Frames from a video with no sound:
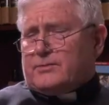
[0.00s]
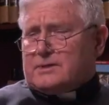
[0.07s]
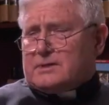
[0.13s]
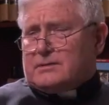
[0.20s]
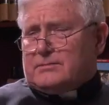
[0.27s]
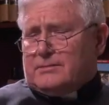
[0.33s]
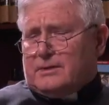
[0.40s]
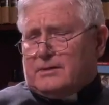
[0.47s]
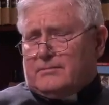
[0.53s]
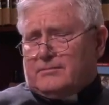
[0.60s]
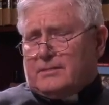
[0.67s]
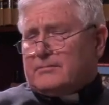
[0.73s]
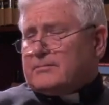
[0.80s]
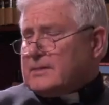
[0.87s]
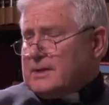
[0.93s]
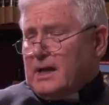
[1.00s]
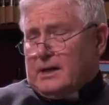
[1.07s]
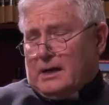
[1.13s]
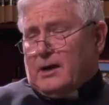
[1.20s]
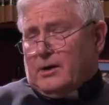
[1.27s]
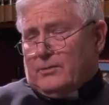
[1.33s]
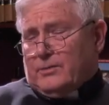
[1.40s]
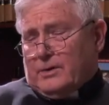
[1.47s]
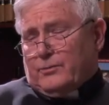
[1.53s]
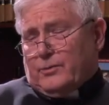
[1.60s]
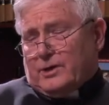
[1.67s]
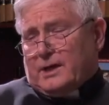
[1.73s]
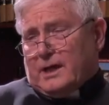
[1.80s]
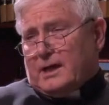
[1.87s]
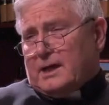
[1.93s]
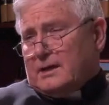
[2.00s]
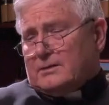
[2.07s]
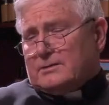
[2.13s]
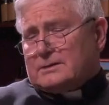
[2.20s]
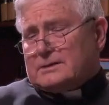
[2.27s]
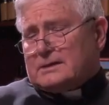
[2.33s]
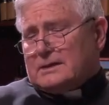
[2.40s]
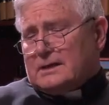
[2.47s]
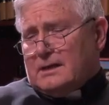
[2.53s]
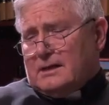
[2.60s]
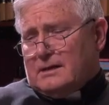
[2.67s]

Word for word: was got out, when word got out,